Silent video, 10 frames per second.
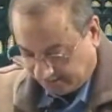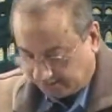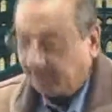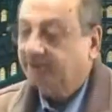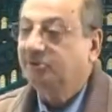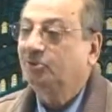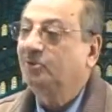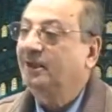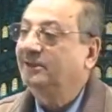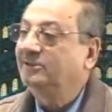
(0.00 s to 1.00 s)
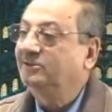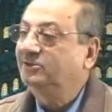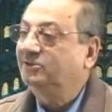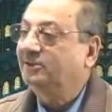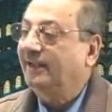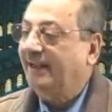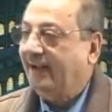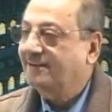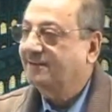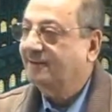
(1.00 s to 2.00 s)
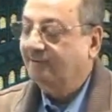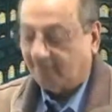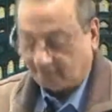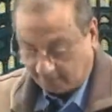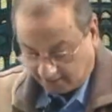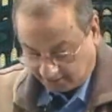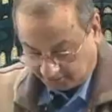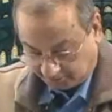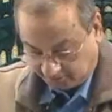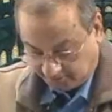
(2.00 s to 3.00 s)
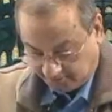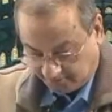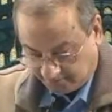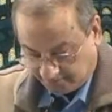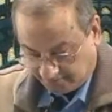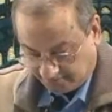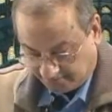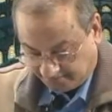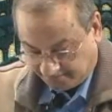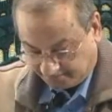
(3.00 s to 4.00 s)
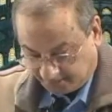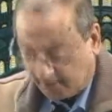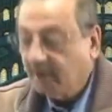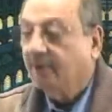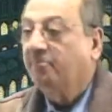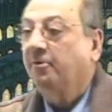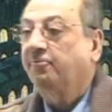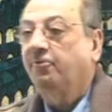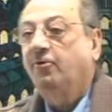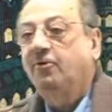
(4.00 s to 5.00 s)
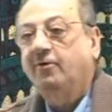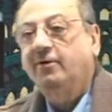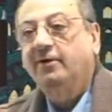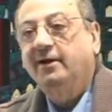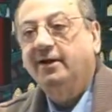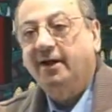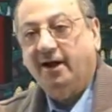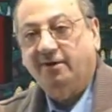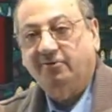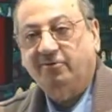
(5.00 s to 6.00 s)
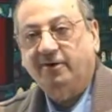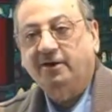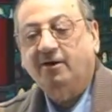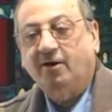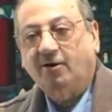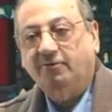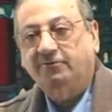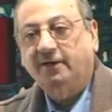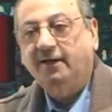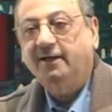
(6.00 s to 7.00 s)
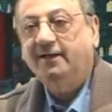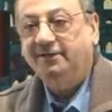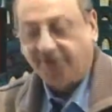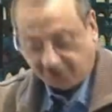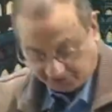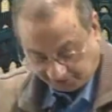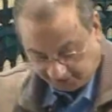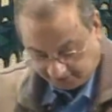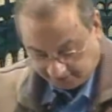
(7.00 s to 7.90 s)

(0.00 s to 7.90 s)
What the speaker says: The students enter the classroom before entering of the teacher